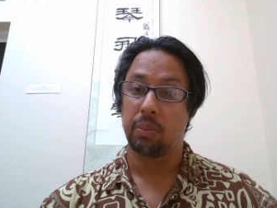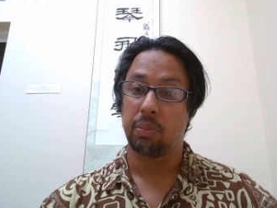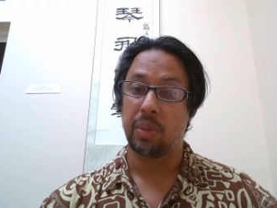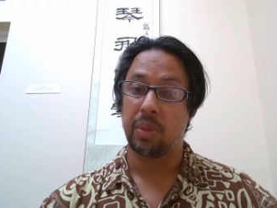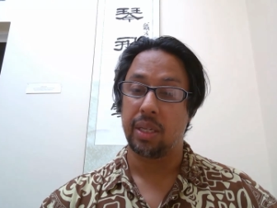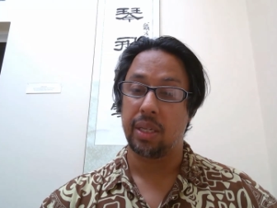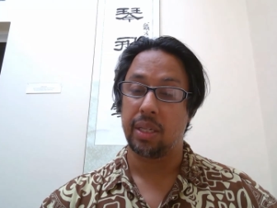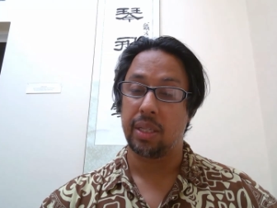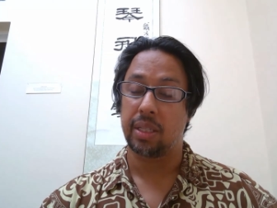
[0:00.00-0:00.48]

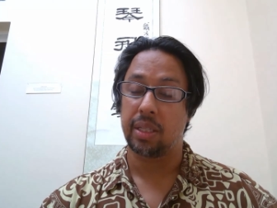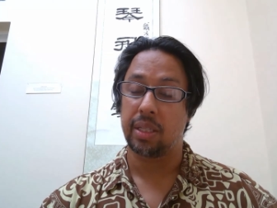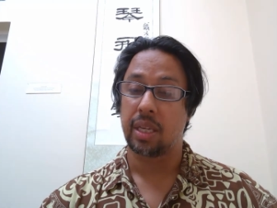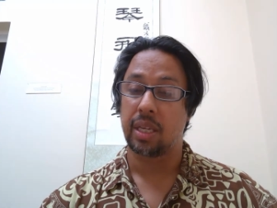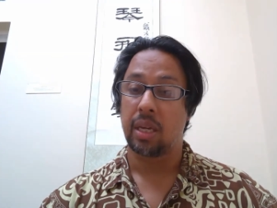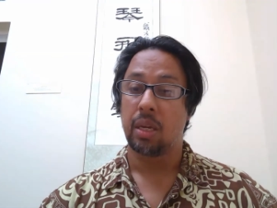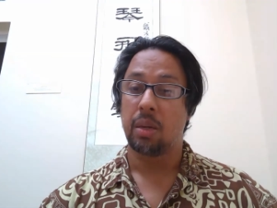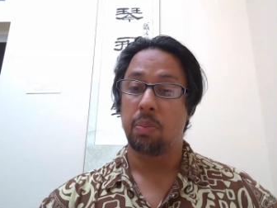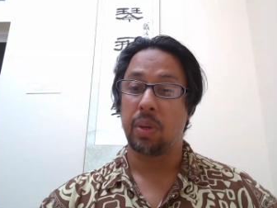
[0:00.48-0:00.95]
means
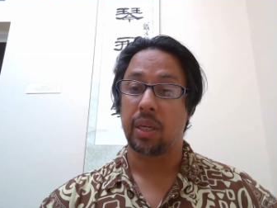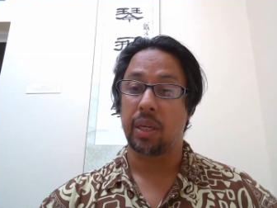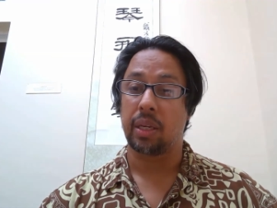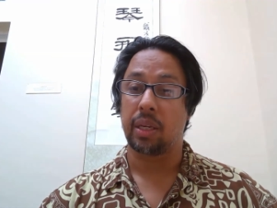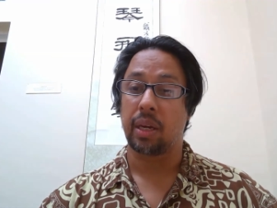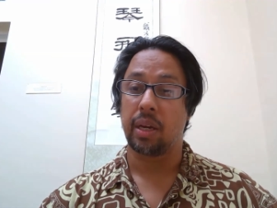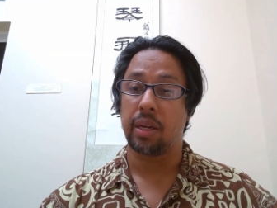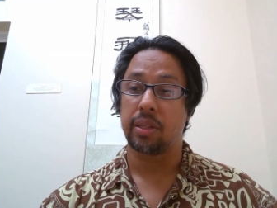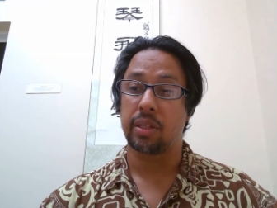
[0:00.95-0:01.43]

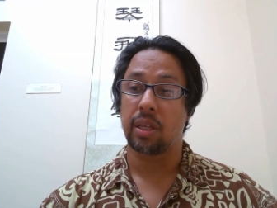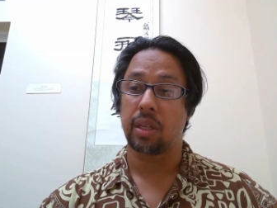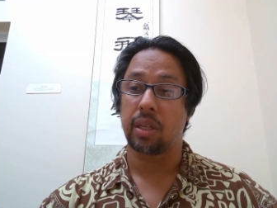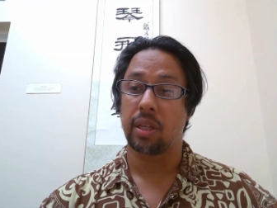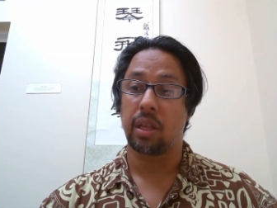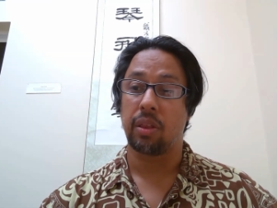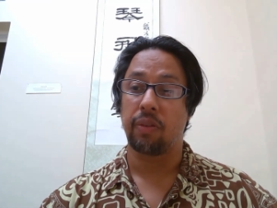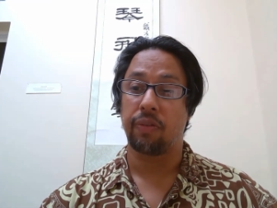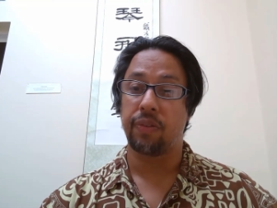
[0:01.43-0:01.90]
because
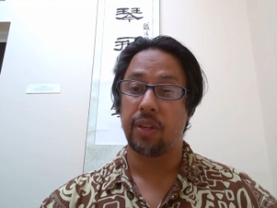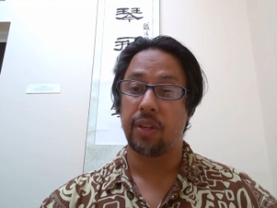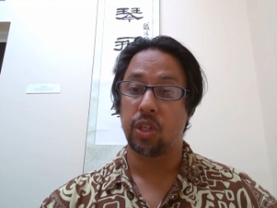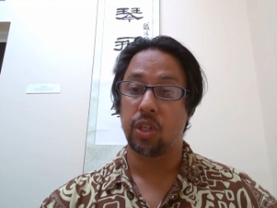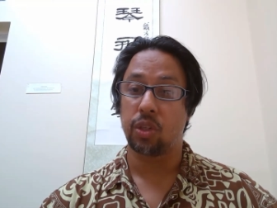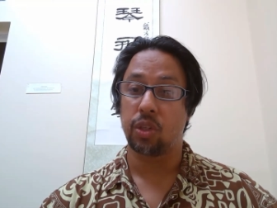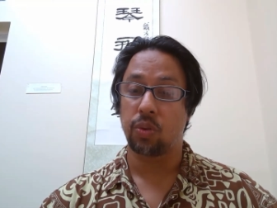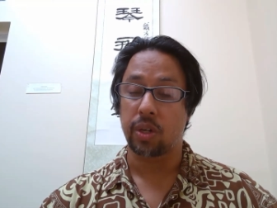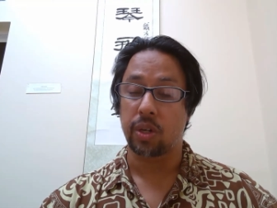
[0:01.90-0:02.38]
the fee
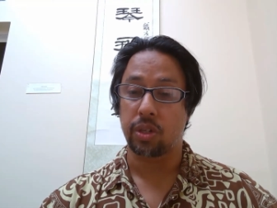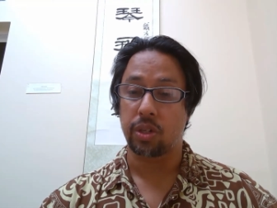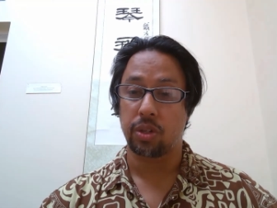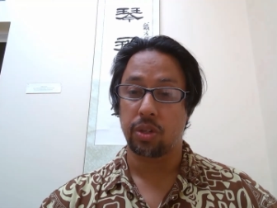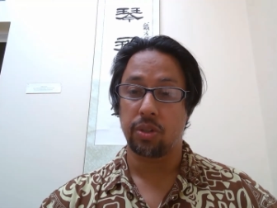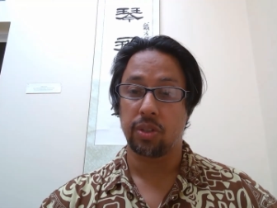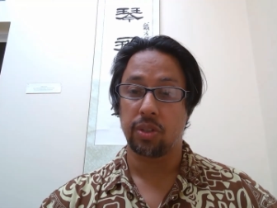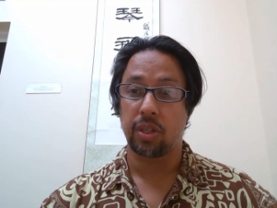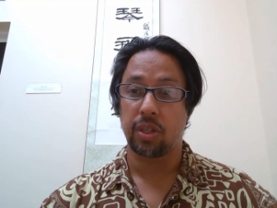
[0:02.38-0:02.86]

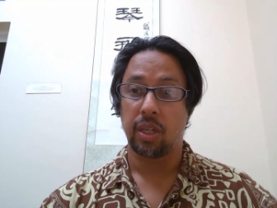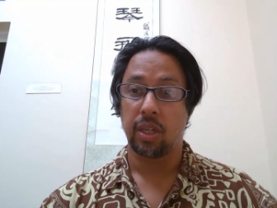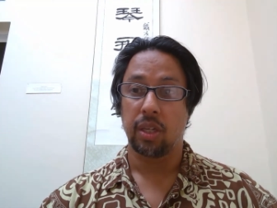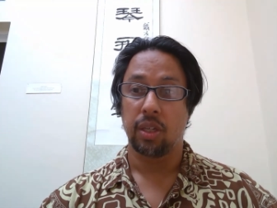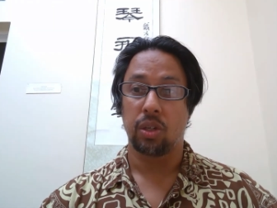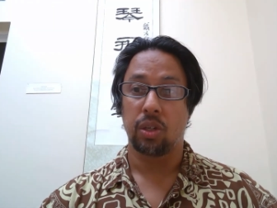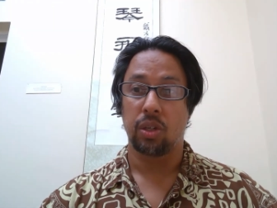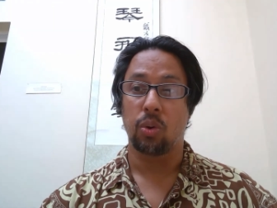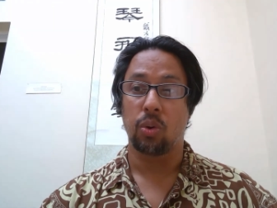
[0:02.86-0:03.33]
structures
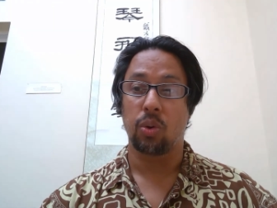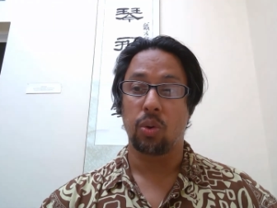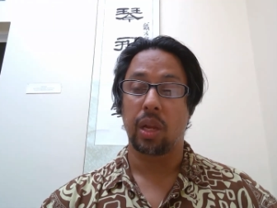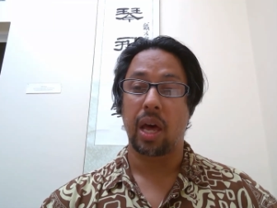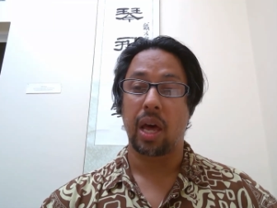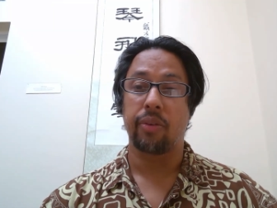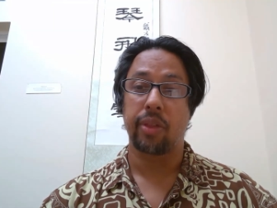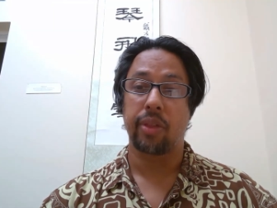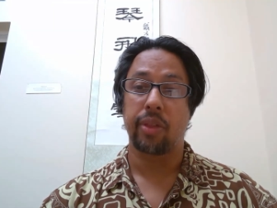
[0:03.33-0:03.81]
don't
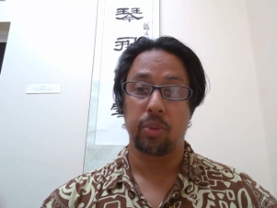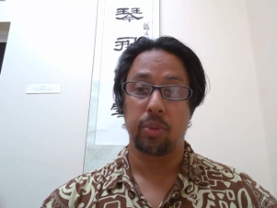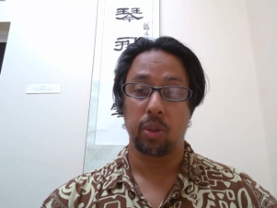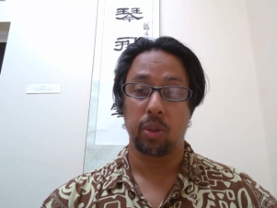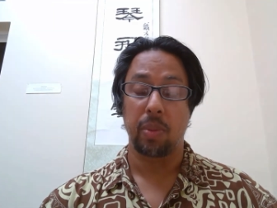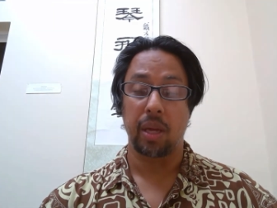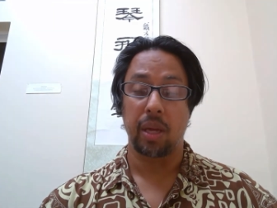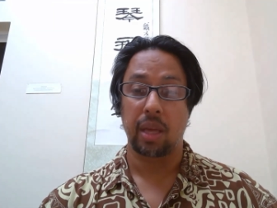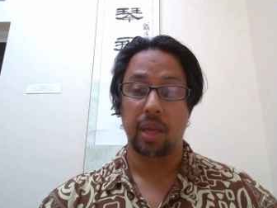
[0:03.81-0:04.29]
allow them
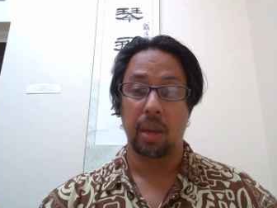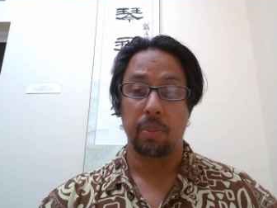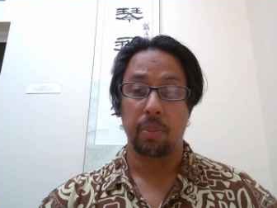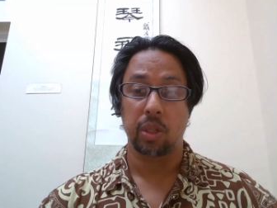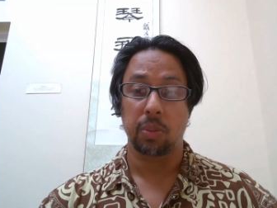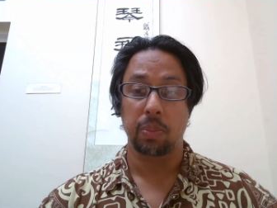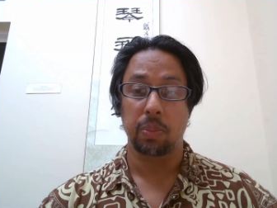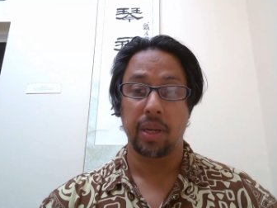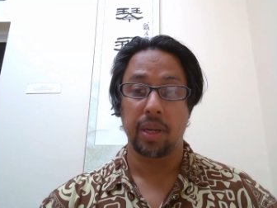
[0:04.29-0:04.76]
to make that
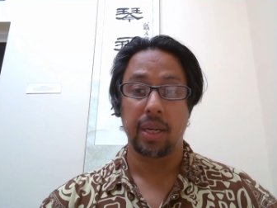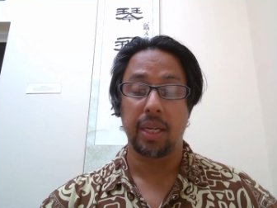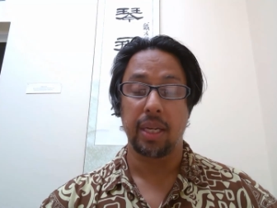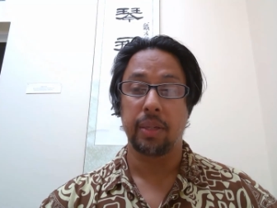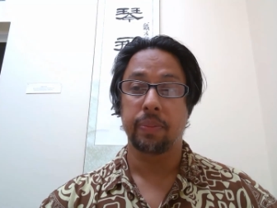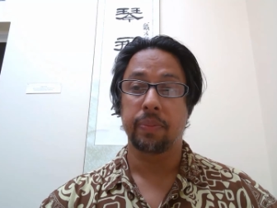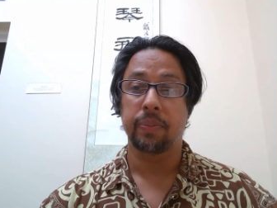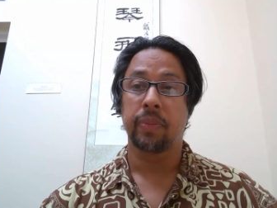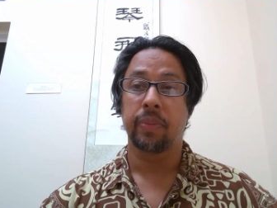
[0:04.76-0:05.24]
much
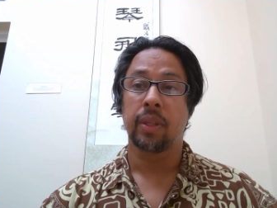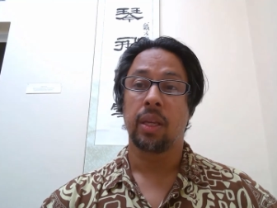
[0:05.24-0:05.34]
money,